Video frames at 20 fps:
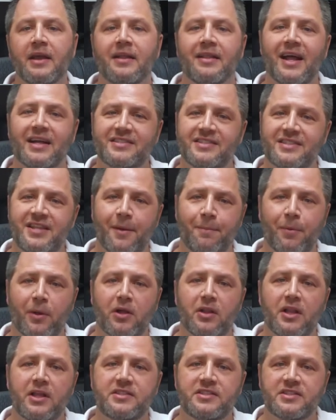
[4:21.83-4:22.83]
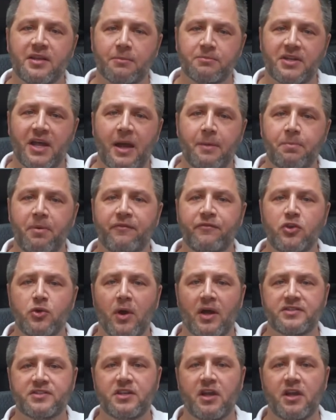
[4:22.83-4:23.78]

That's typically some type of U.S.